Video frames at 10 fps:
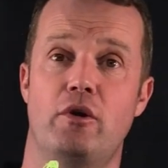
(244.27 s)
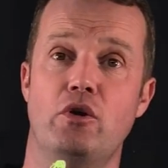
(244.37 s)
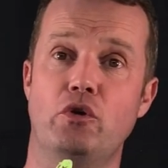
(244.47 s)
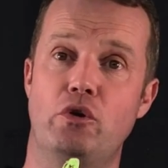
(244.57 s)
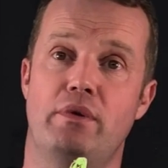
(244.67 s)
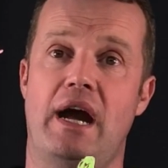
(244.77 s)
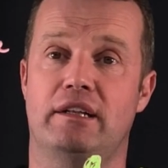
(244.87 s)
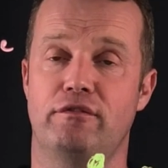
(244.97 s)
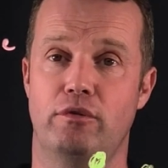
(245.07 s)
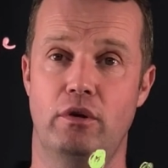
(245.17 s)
or an
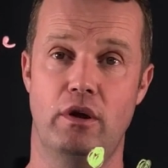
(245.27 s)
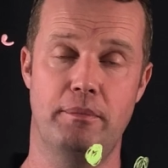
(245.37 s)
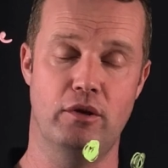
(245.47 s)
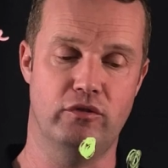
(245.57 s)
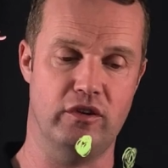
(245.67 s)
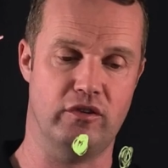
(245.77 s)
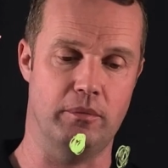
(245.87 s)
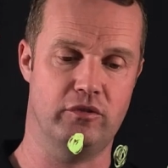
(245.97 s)
underreactive immune system.